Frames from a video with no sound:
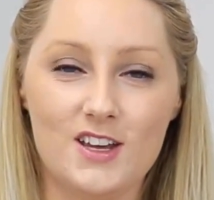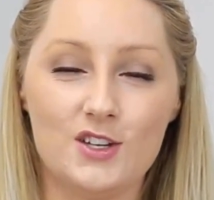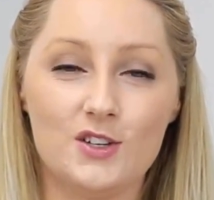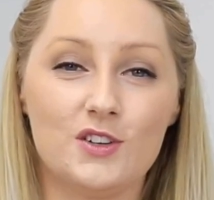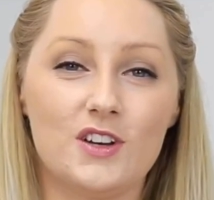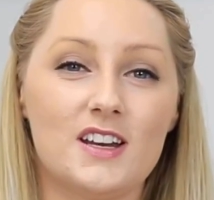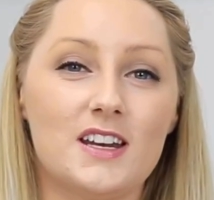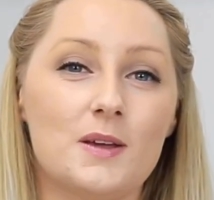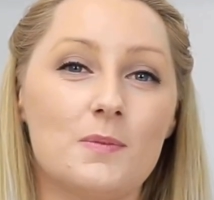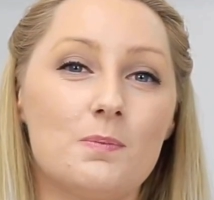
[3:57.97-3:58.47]
you're
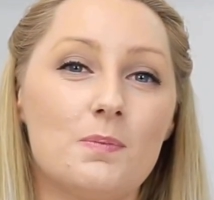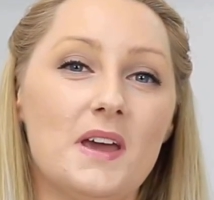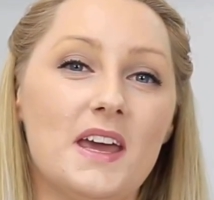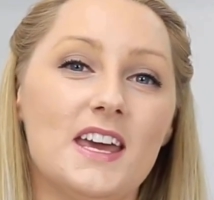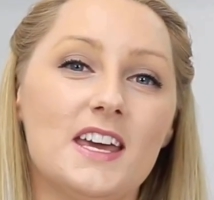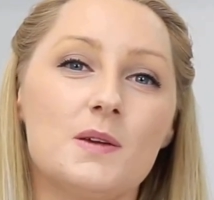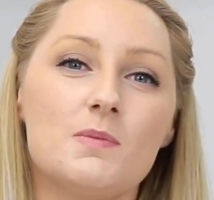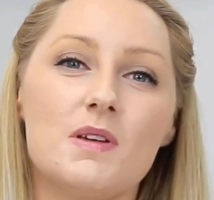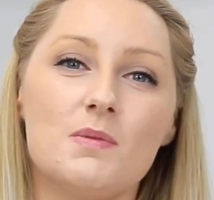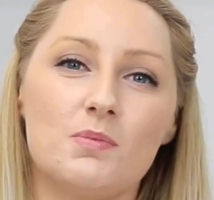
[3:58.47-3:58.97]
getting
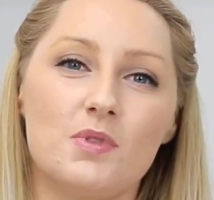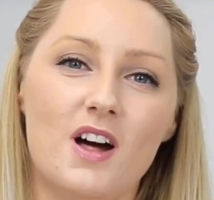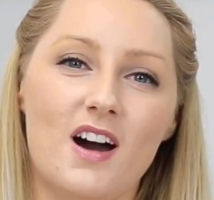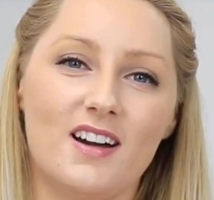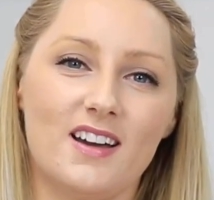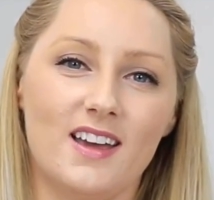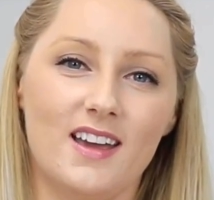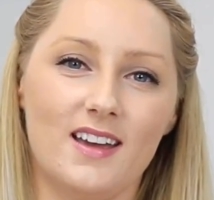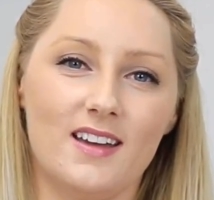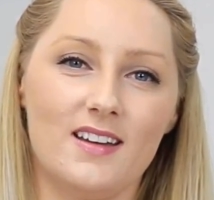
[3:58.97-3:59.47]
pigment
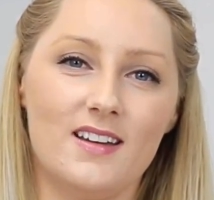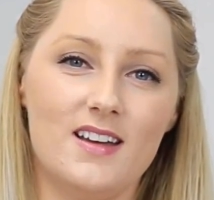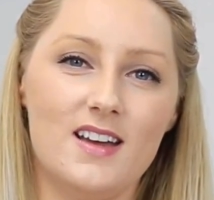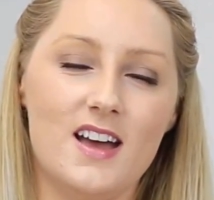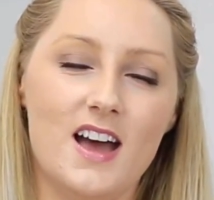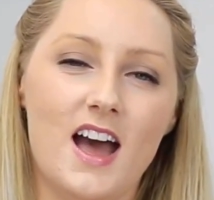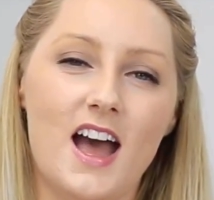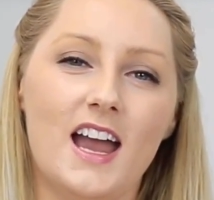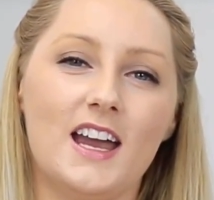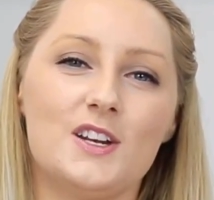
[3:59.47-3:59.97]
blocking,
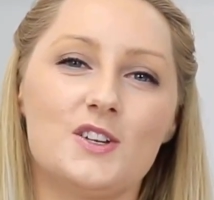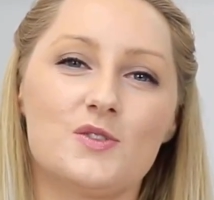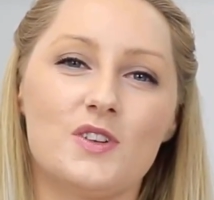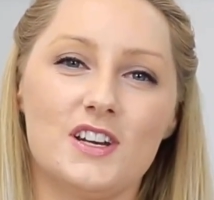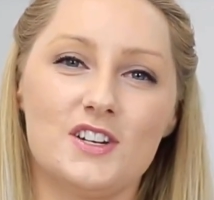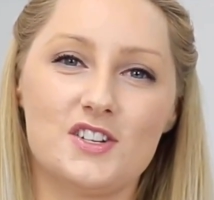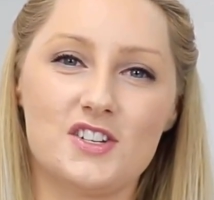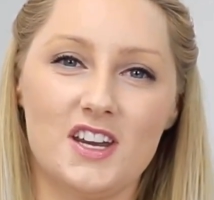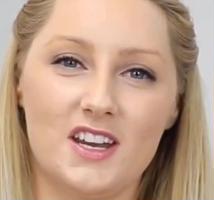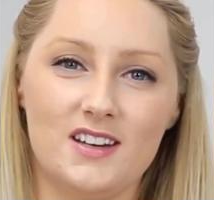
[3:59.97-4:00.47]

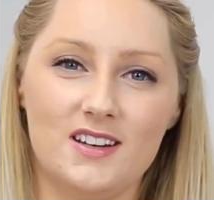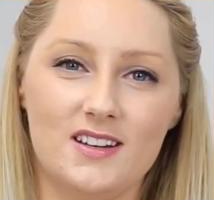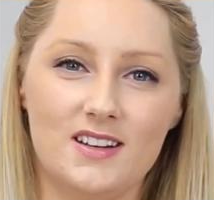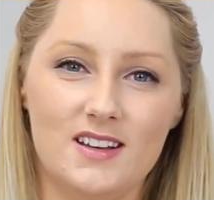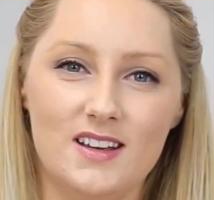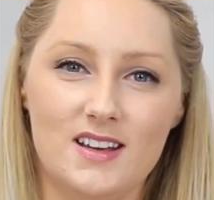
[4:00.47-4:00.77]
hydration,